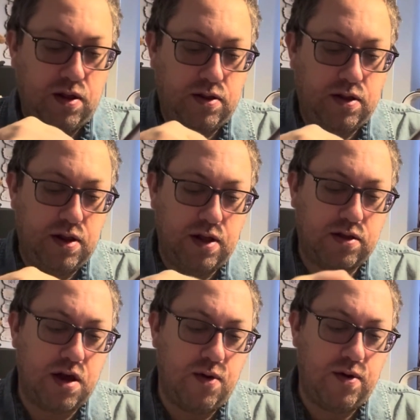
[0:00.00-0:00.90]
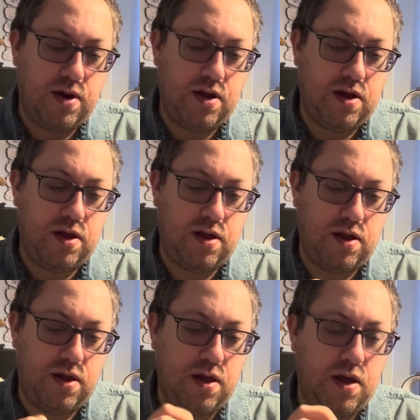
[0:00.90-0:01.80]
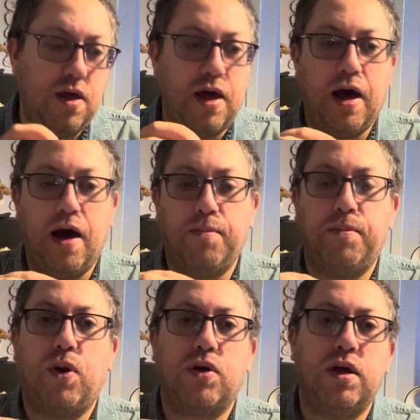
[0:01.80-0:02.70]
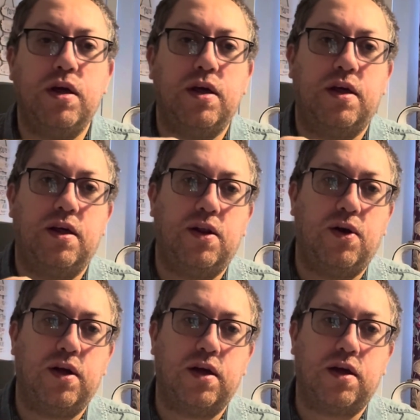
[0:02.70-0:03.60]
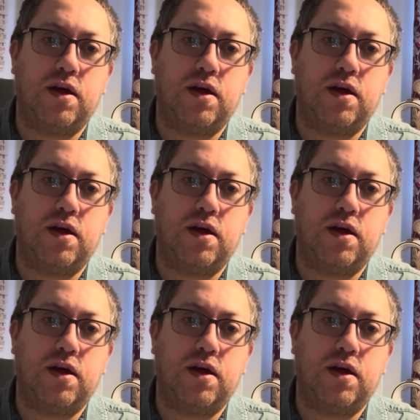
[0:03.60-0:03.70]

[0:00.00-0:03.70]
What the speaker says: So let's go and unblock it like